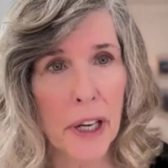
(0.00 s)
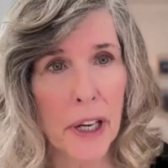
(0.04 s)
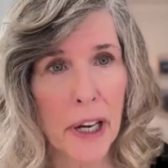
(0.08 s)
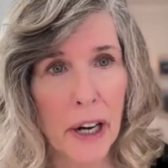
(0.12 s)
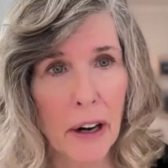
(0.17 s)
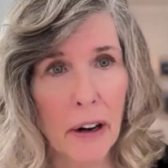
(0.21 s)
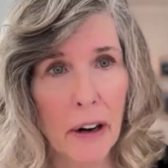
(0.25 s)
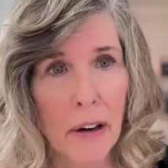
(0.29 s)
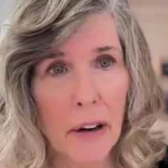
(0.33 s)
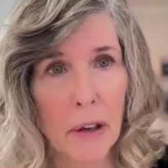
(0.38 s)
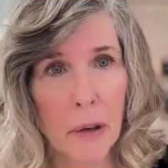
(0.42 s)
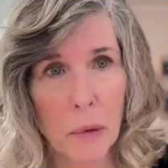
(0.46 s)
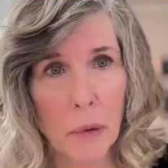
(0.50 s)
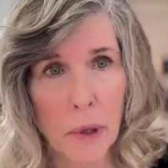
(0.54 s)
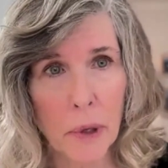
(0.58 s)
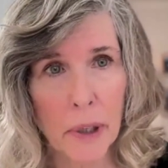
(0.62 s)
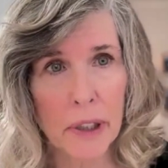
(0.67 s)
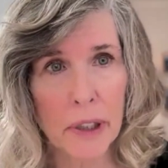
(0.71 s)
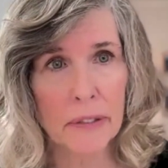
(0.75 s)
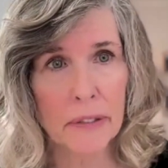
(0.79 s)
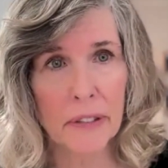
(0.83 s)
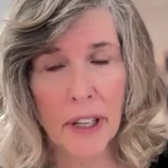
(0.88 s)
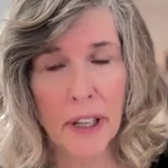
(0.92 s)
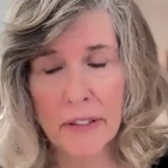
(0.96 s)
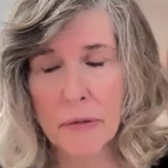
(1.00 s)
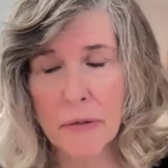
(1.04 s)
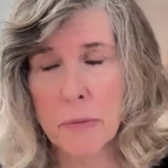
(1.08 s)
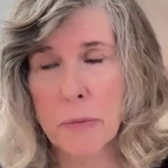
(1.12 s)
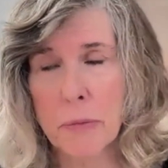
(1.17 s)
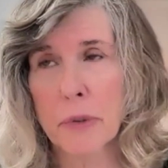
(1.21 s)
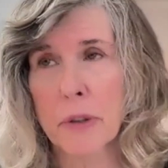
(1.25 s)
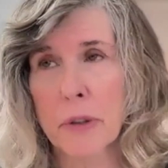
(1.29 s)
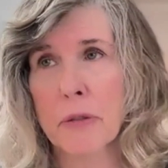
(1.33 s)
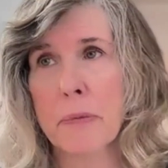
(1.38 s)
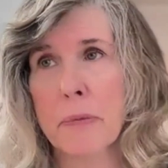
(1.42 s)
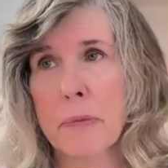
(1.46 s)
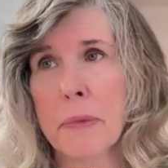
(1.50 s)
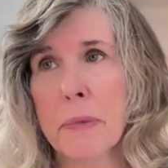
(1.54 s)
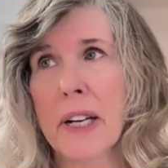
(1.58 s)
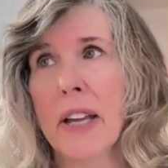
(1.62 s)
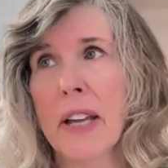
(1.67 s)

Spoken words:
care and quality of life improvement.